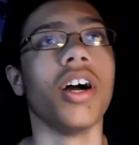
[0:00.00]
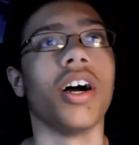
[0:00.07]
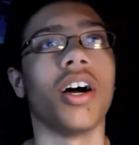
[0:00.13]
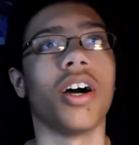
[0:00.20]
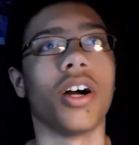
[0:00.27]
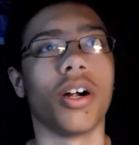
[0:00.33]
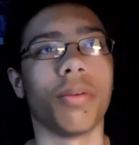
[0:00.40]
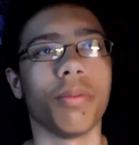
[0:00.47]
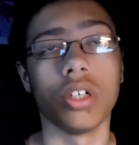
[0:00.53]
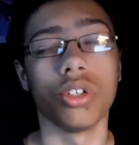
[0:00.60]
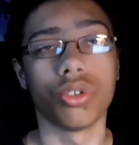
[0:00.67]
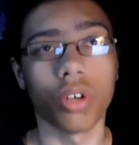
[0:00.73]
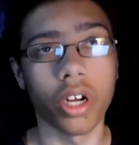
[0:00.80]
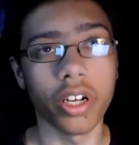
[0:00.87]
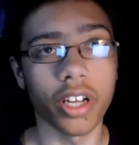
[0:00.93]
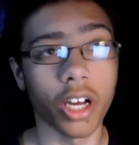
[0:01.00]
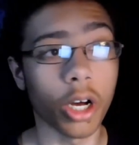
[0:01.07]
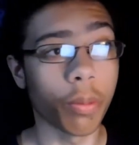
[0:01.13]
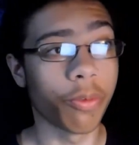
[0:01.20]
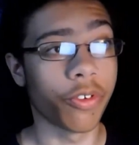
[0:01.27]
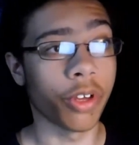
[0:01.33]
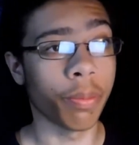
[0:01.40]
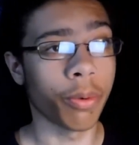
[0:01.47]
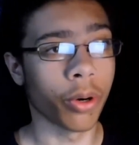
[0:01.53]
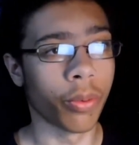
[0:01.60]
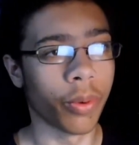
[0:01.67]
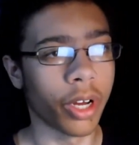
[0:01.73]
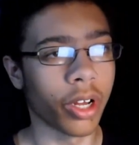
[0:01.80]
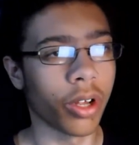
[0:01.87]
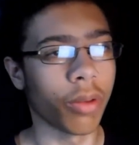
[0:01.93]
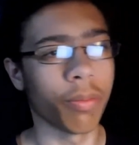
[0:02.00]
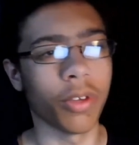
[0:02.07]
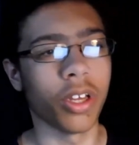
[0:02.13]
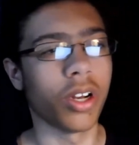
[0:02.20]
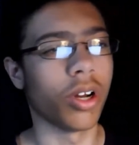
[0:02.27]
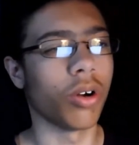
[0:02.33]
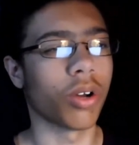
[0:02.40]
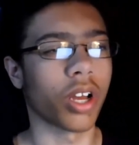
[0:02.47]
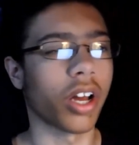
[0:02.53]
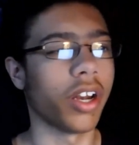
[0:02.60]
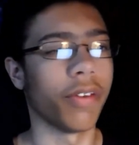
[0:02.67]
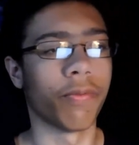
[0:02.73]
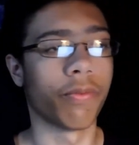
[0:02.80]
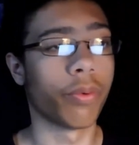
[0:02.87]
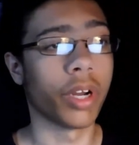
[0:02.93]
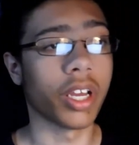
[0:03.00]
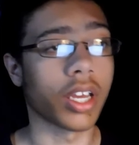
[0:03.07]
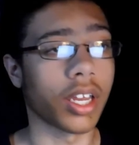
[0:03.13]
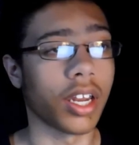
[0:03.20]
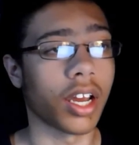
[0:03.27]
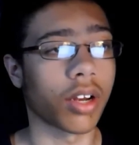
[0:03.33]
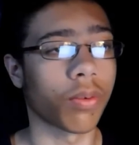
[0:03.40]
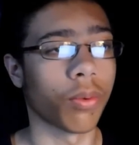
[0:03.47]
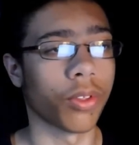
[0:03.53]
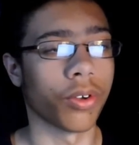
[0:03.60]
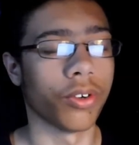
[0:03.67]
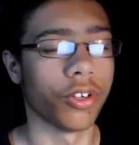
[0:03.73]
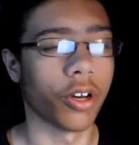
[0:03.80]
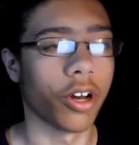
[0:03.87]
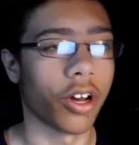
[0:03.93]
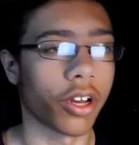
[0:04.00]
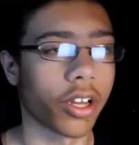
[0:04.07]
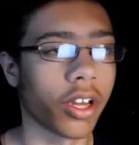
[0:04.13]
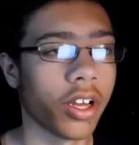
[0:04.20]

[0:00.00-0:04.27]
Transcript: are trying to help Zippoorwhill, you know, kind of reconnect with her dog.